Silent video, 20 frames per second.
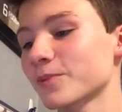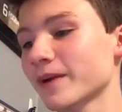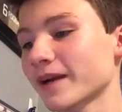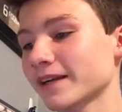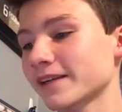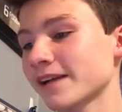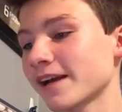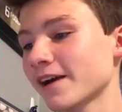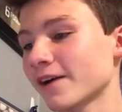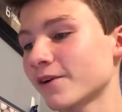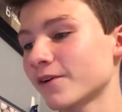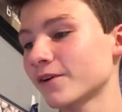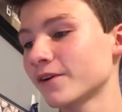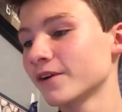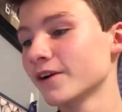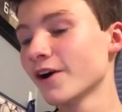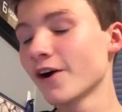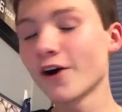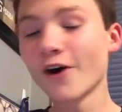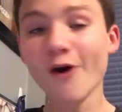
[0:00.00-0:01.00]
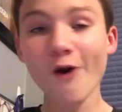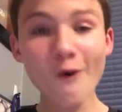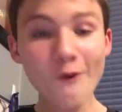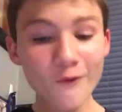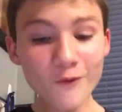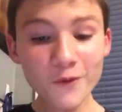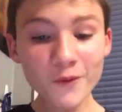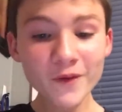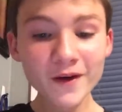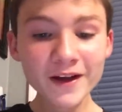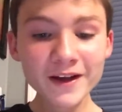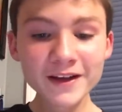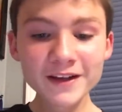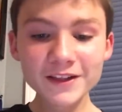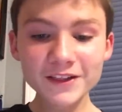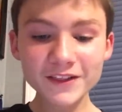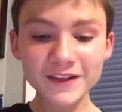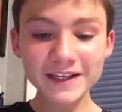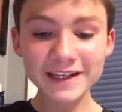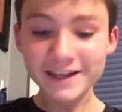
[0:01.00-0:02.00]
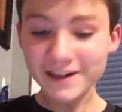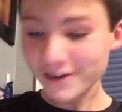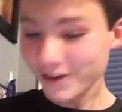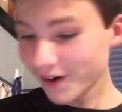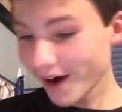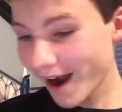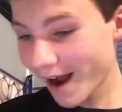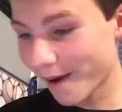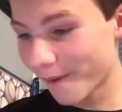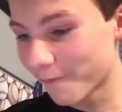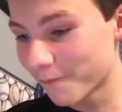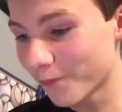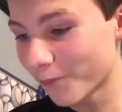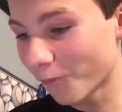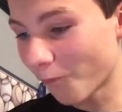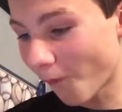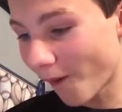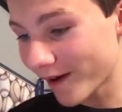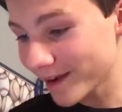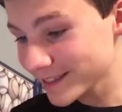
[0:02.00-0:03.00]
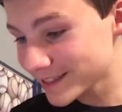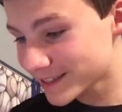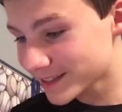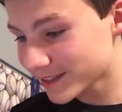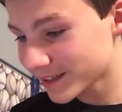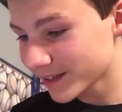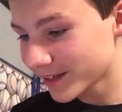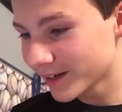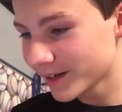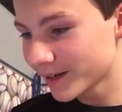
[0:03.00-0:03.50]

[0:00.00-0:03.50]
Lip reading: pack now. Holy crap, what?